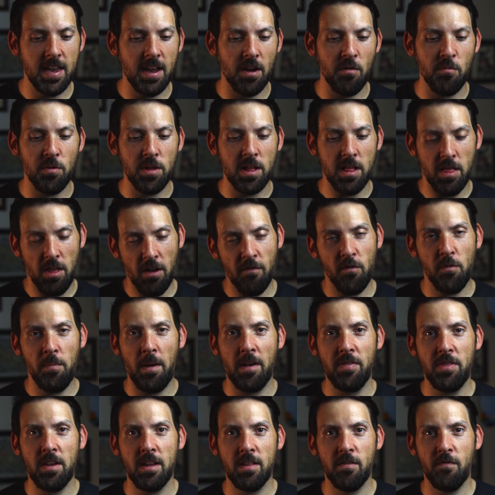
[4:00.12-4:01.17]
the thing I really love
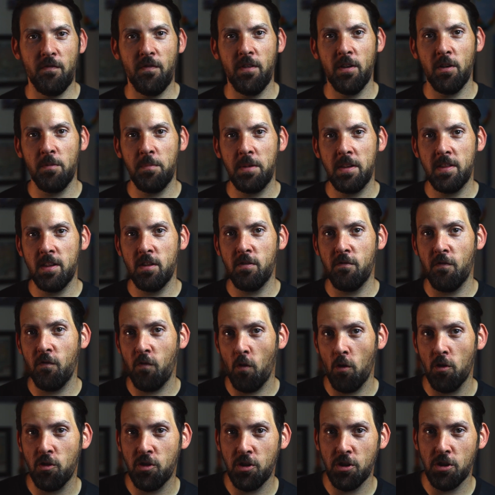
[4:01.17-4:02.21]
about that film, is it's
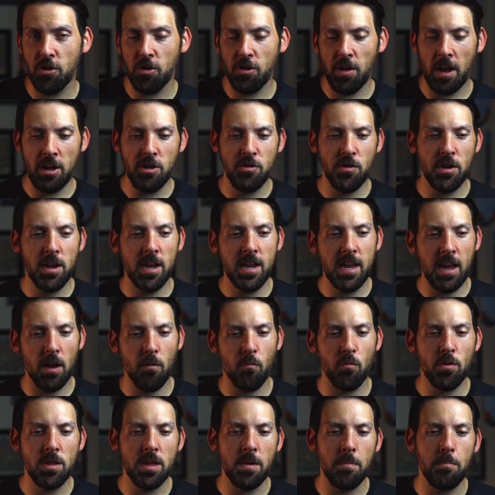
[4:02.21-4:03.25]
versatile and you can
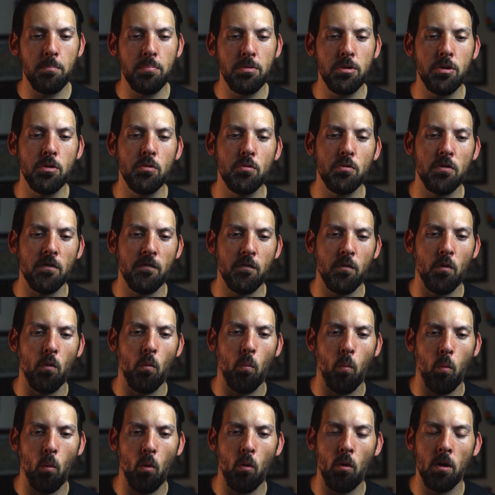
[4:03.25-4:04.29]
get really
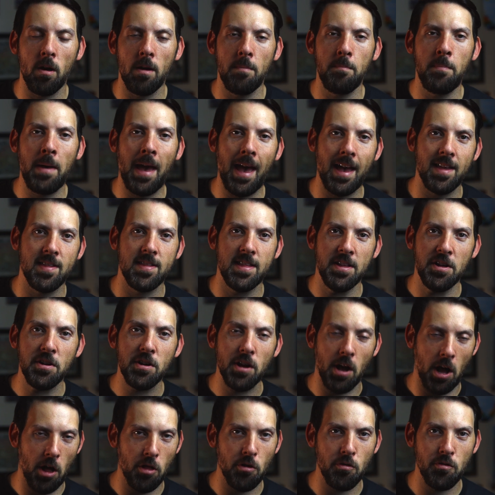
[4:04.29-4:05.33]
beautiful, warm
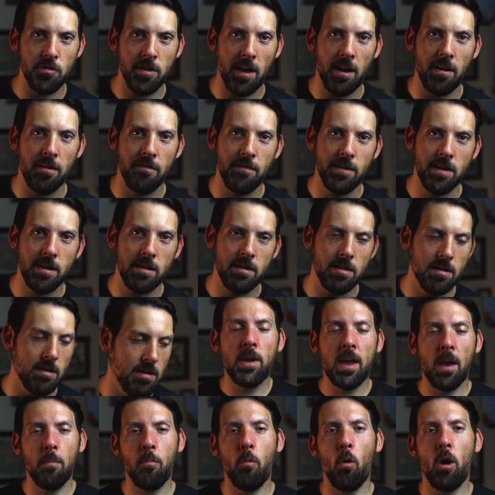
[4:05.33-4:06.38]
pastel colors out of it. So
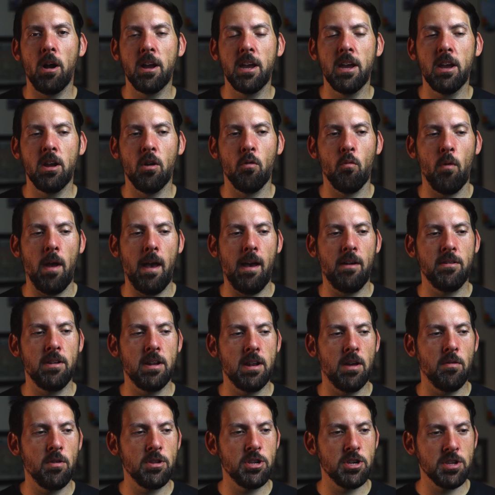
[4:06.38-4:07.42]
we kept walking around,
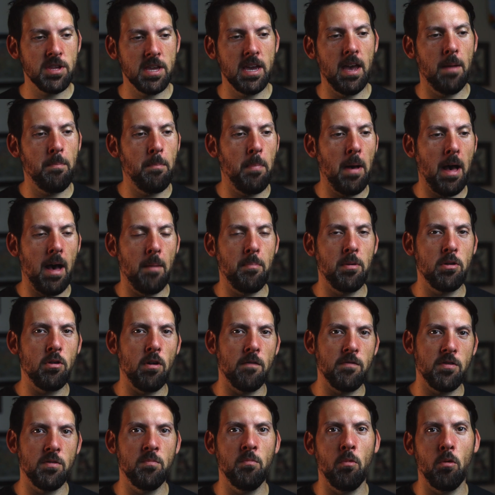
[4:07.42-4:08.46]
and I just kept popping
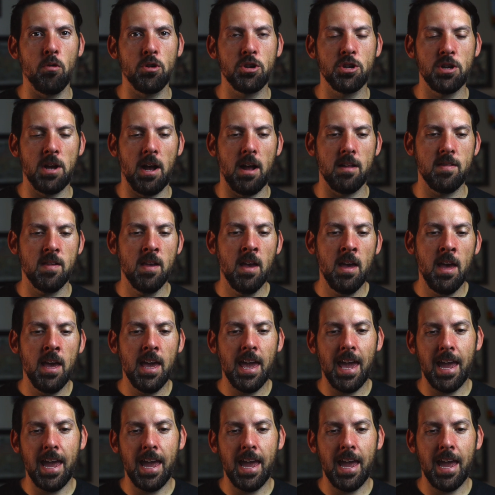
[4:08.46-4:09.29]
off some more shots.